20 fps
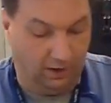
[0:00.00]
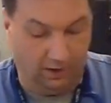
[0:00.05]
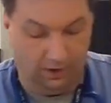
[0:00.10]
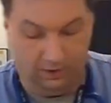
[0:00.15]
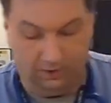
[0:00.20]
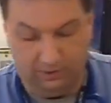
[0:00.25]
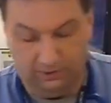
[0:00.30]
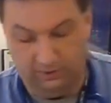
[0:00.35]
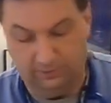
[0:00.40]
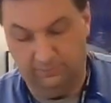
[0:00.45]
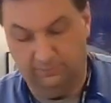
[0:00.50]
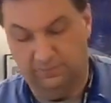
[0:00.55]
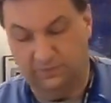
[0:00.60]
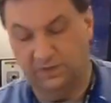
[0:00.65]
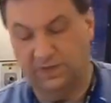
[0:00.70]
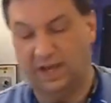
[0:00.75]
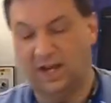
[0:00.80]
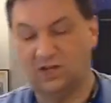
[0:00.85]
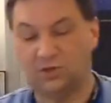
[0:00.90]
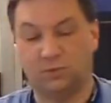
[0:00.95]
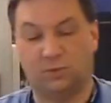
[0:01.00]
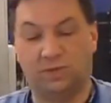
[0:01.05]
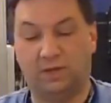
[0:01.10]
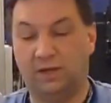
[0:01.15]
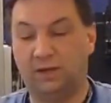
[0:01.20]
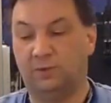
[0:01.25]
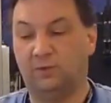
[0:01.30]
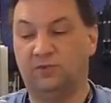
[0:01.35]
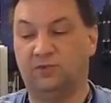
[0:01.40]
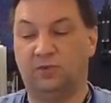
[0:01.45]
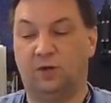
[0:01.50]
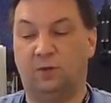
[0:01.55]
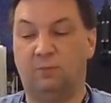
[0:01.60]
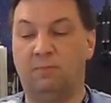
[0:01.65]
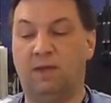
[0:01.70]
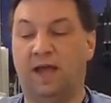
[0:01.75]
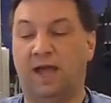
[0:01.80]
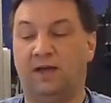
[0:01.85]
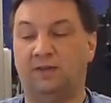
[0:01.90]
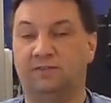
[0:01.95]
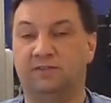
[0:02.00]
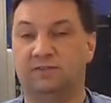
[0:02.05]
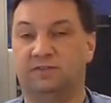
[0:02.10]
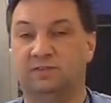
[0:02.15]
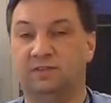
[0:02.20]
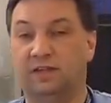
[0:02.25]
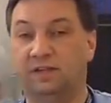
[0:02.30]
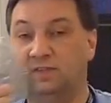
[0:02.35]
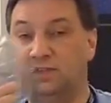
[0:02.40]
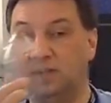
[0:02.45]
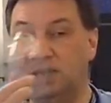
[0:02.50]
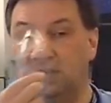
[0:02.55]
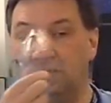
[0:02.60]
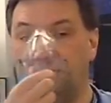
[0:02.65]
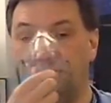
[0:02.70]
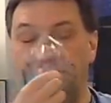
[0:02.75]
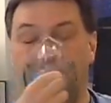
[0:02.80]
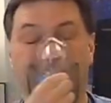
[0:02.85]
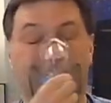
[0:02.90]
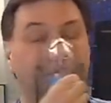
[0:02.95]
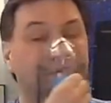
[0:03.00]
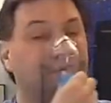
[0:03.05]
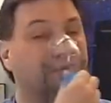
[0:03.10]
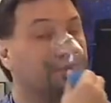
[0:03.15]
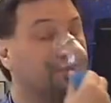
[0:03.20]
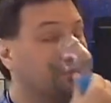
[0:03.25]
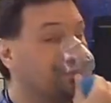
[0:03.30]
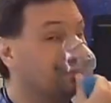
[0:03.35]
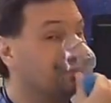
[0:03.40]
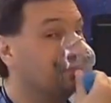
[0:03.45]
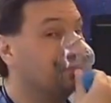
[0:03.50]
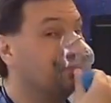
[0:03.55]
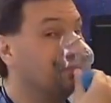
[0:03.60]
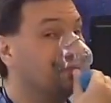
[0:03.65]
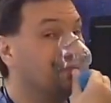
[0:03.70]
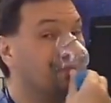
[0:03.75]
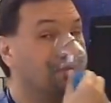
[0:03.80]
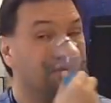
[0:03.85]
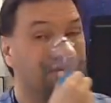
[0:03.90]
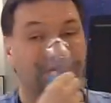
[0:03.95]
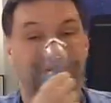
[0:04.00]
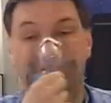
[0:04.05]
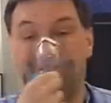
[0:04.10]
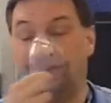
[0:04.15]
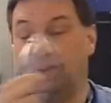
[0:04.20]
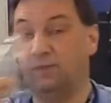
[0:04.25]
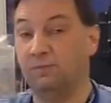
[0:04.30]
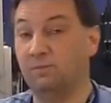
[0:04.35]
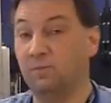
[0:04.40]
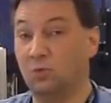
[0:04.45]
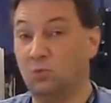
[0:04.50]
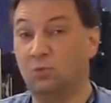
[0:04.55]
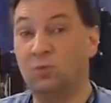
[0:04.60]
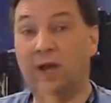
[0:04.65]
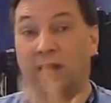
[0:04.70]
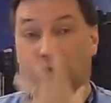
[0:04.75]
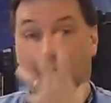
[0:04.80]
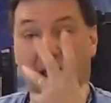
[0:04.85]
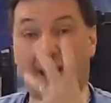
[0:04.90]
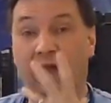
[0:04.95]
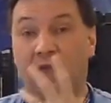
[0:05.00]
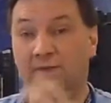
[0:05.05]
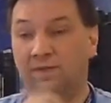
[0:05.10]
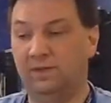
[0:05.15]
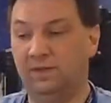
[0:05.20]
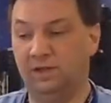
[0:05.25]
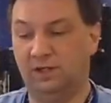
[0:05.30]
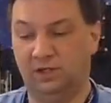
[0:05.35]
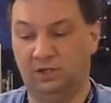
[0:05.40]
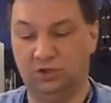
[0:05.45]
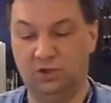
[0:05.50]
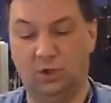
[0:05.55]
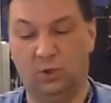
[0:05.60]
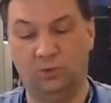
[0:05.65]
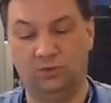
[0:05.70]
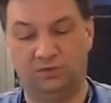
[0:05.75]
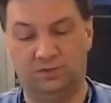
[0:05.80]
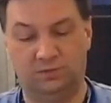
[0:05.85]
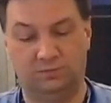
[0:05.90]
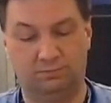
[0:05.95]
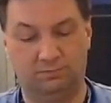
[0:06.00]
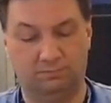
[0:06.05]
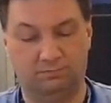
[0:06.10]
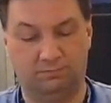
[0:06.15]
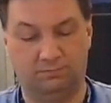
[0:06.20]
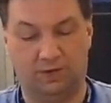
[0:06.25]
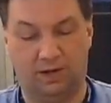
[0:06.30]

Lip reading: are the actual aerosol masks, and these fit right on the nose and